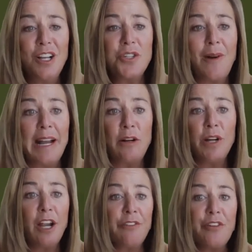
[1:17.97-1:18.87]
So I
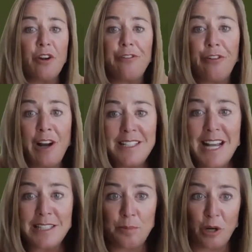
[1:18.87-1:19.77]
don't care if you're a front
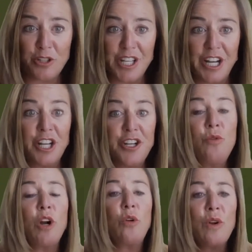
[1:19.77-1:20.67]
desk person and
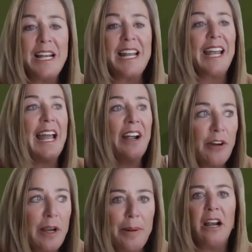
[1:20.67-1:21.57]
you are greeting
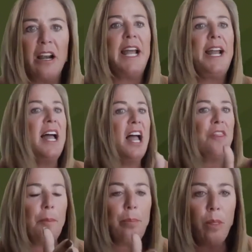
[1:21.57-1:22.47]
every parent,
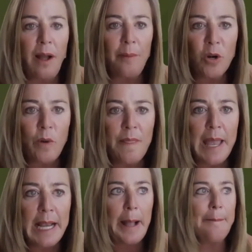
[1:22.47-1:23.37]
the plumber when
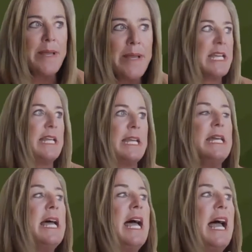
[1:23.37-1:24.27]
they come
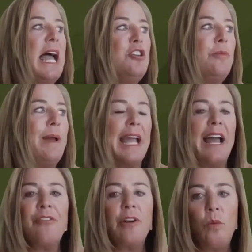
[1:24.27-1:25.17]
in, you make
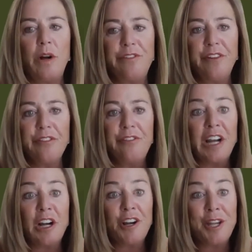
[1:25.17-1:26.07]
everyone feel
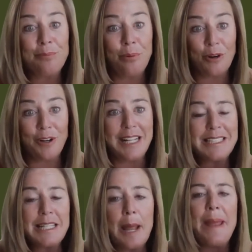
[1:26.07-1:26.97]
very important.
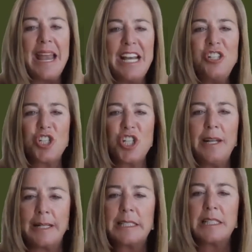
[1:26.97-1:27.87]
It's that
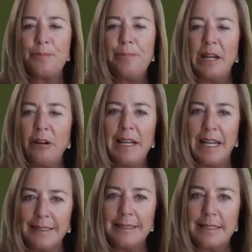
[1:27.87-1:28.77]
patient
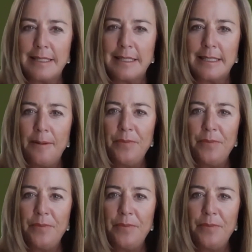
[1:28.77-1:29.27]
experience.